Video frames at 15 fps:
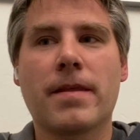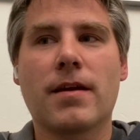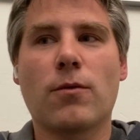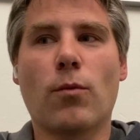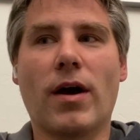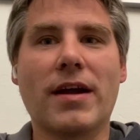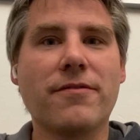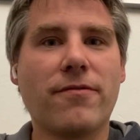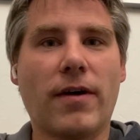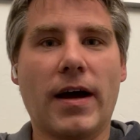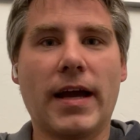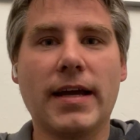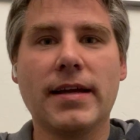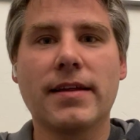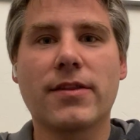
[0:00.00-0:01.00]

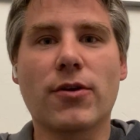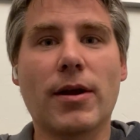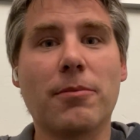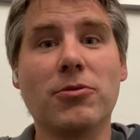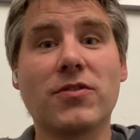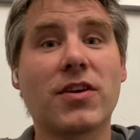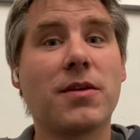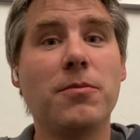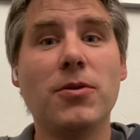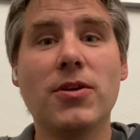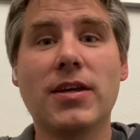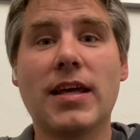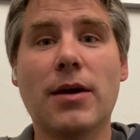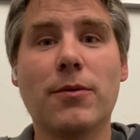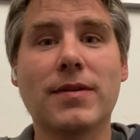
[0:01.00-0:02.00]
Wi-Fi, they're able to
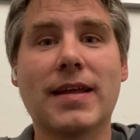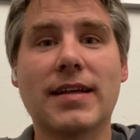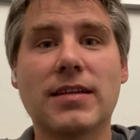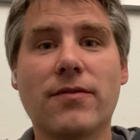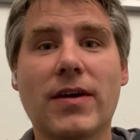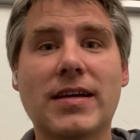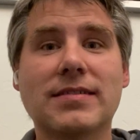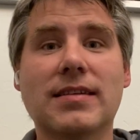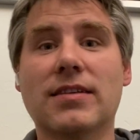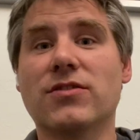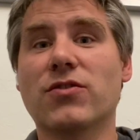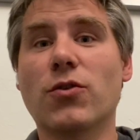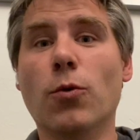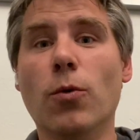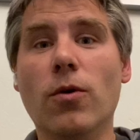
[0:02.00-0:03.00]
communicate with that device. At
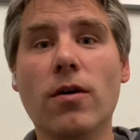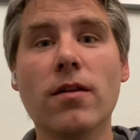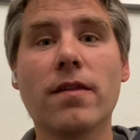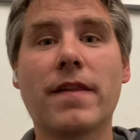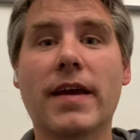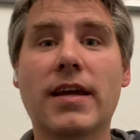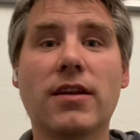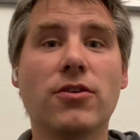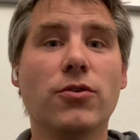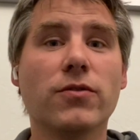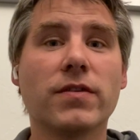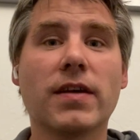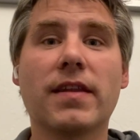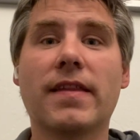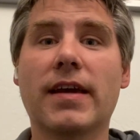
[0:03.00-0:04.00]
school, they can
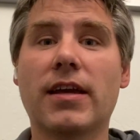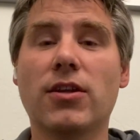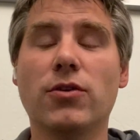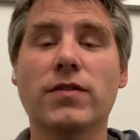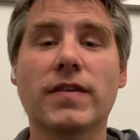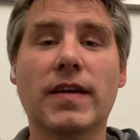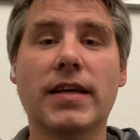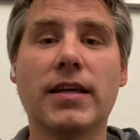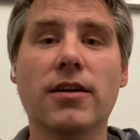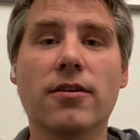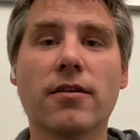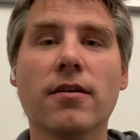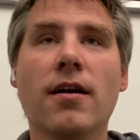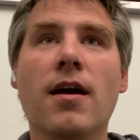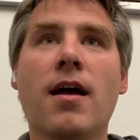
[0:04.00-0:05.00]
use it. They can use it
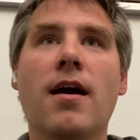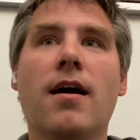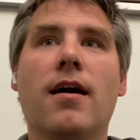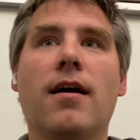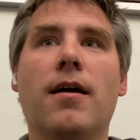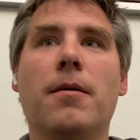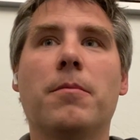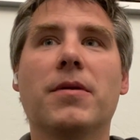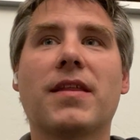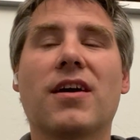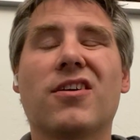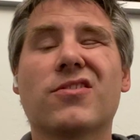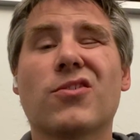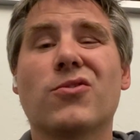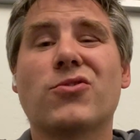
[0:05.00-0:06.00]
here, but they
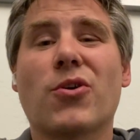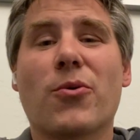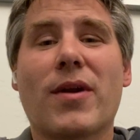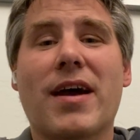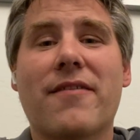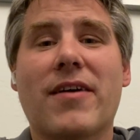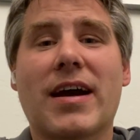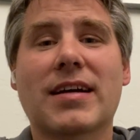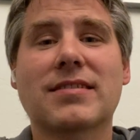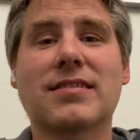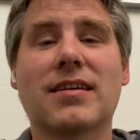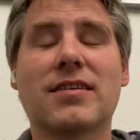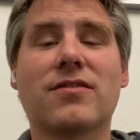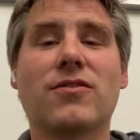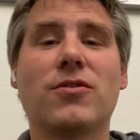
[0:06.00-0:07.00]
also don't have
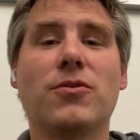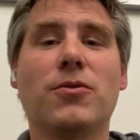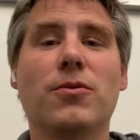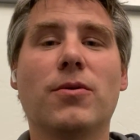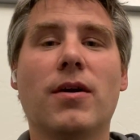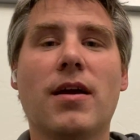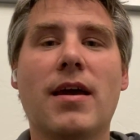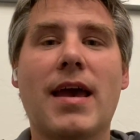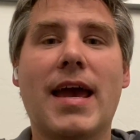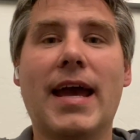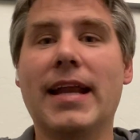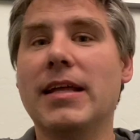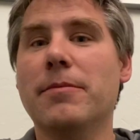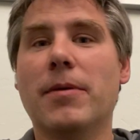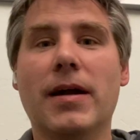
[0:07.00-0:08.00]
access to
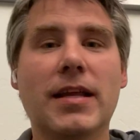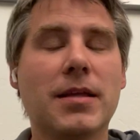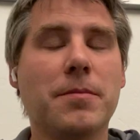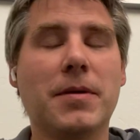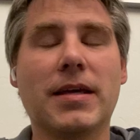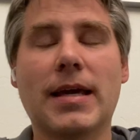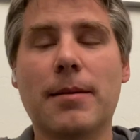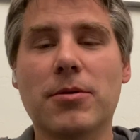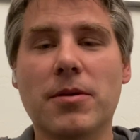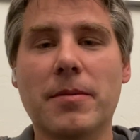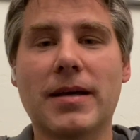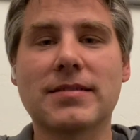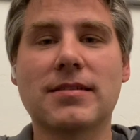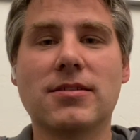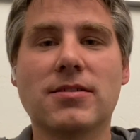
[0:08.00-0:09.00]
anybody being able to
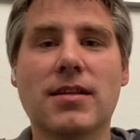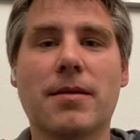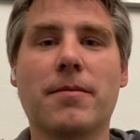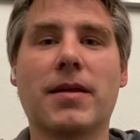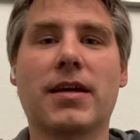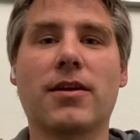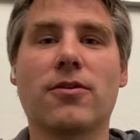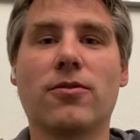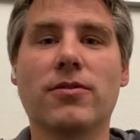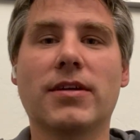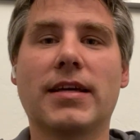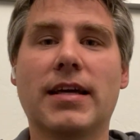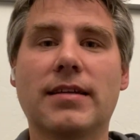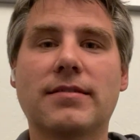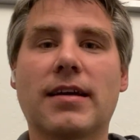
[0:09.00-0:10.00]
message them. They can only
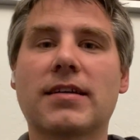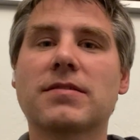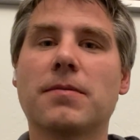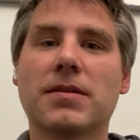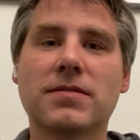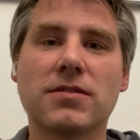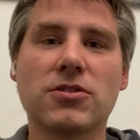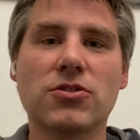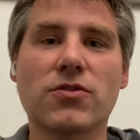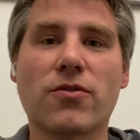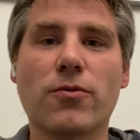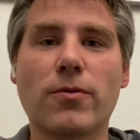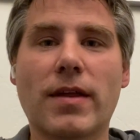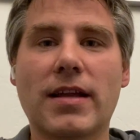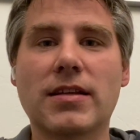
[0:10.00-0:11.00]
get text messages
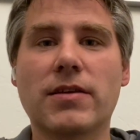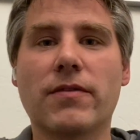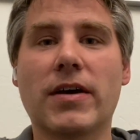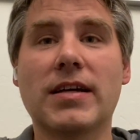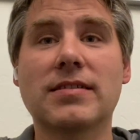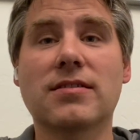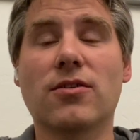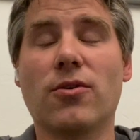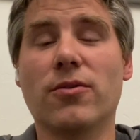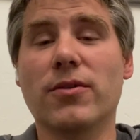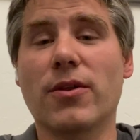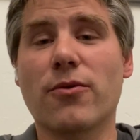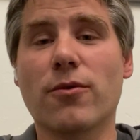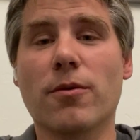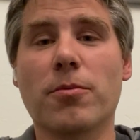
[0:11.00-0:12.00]
through that device and
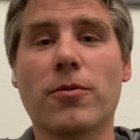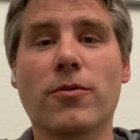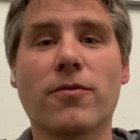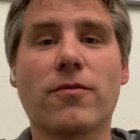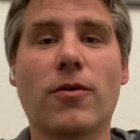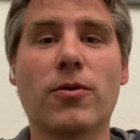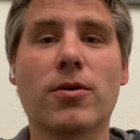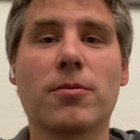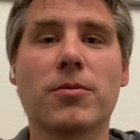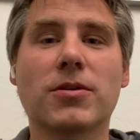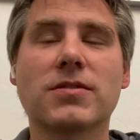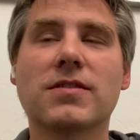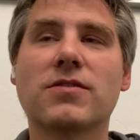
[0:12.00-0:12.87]
only through approved phone numbers.